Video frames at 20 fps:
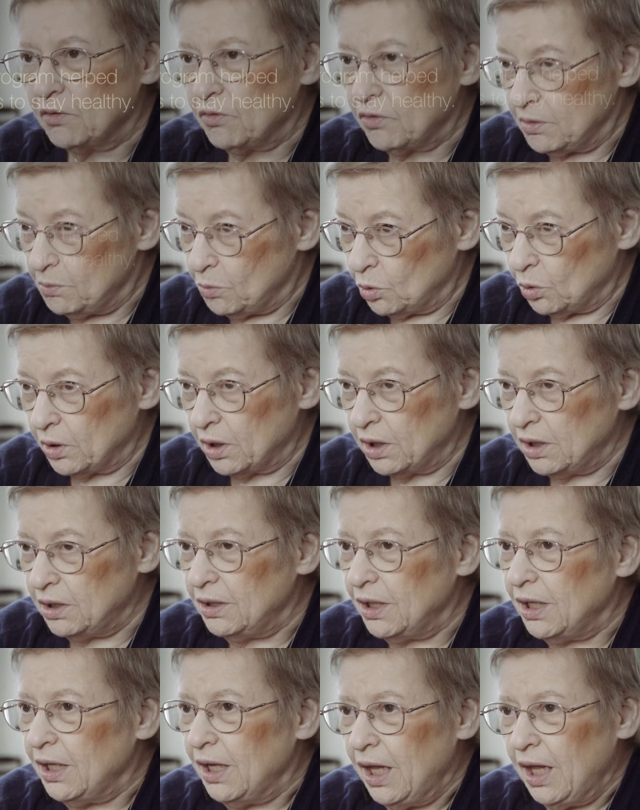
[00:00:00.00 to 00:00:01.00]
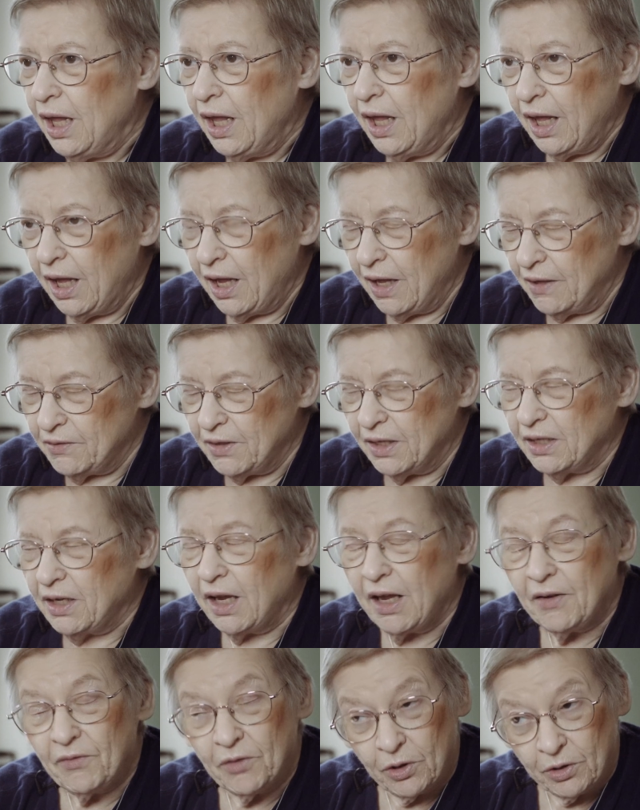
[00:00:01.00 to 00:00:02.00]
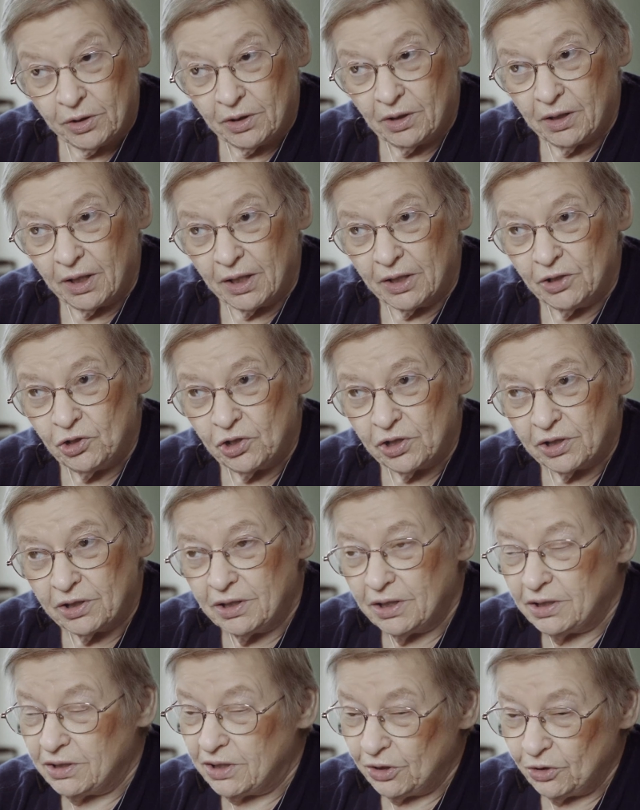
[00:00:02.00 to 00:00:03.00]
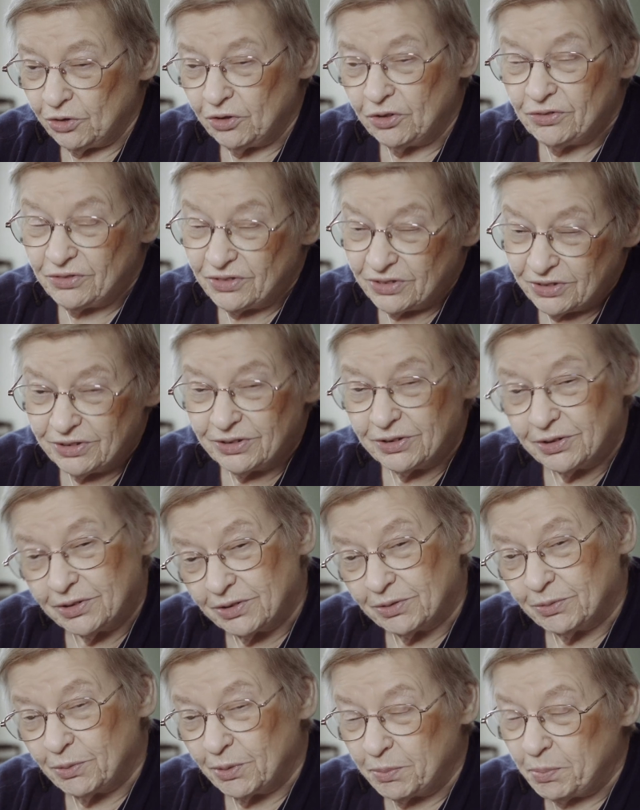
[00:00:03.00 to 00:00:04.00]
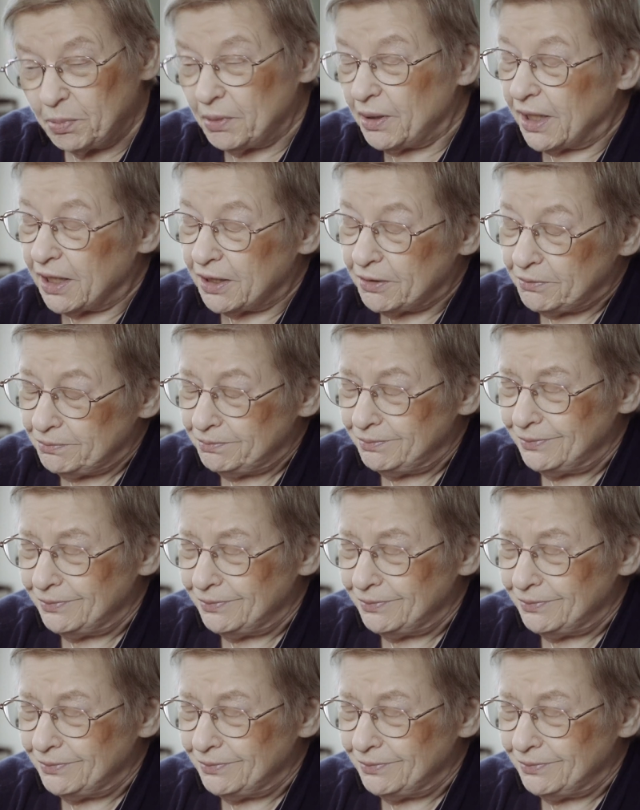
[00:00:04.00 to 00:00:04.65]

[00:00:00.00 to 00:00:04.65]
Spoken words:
every morning, and then I have a good lunch, and then dinner, yeah, we play.